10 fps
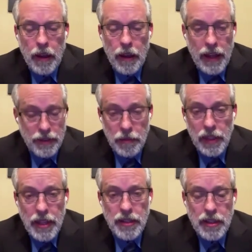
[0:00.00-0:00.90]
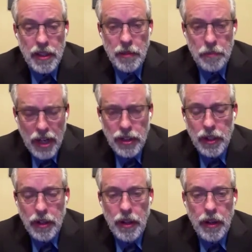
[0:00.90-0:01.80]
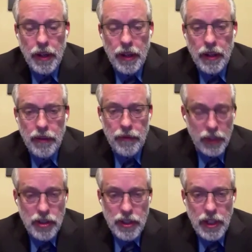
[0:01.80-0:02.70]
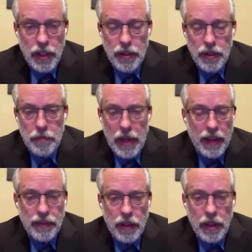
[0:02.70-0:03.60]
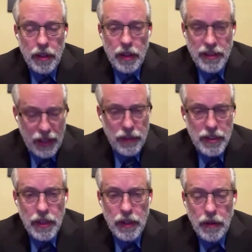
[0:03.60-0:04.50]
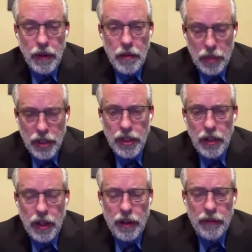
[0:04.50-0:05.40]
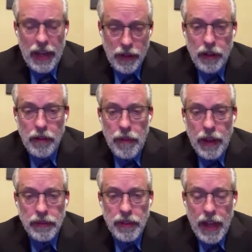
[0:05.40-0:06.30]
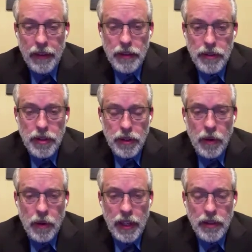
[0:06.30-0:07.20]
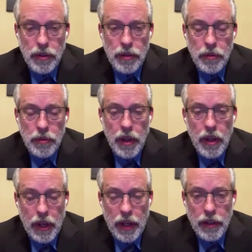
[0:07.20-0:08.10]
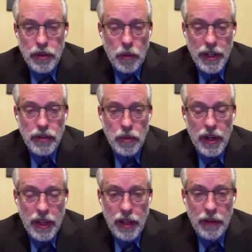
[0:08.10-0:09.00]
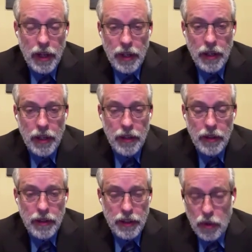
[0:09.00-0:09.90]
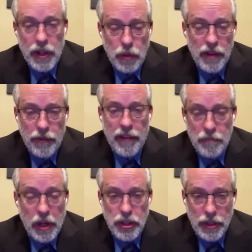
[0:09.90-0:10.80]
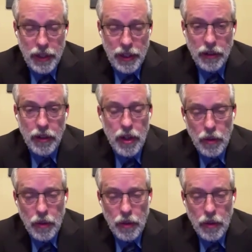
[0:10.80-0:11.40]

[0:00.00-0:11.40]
As it relates to the budget, the village did pass a deficit budget of $800,000 going into 2020, the 2025 budget year,